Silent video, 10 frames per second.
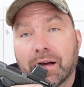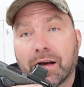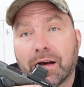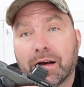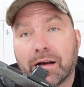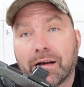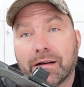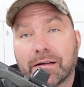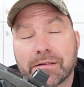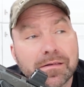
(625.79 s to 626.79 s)

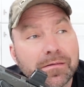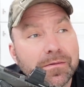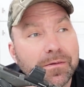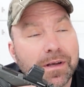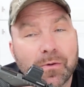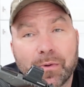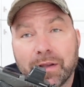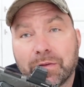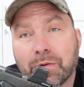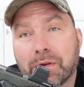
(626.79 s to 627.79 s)

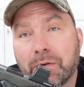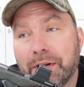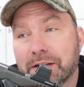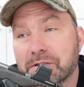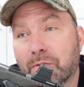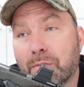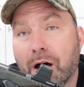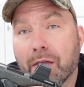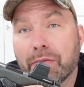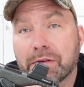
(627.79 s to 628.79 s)
2-3 weeks or a
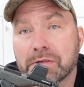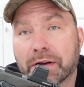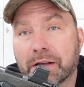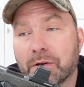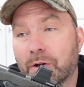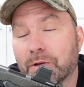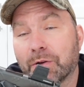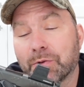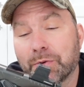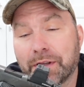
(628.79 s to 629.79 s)
month, so I can hold
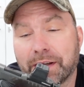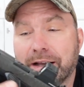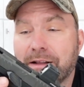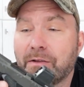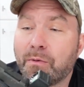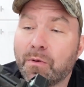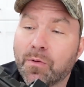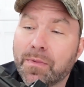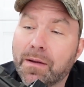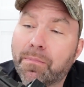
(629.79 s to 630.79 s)
on to it and get it
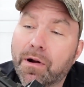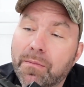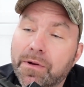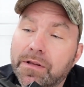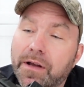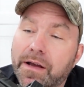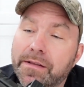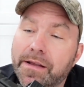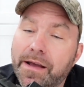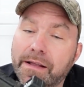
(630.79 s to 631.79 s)
on my permit
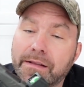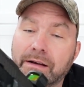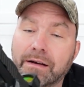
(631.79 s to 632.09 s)
and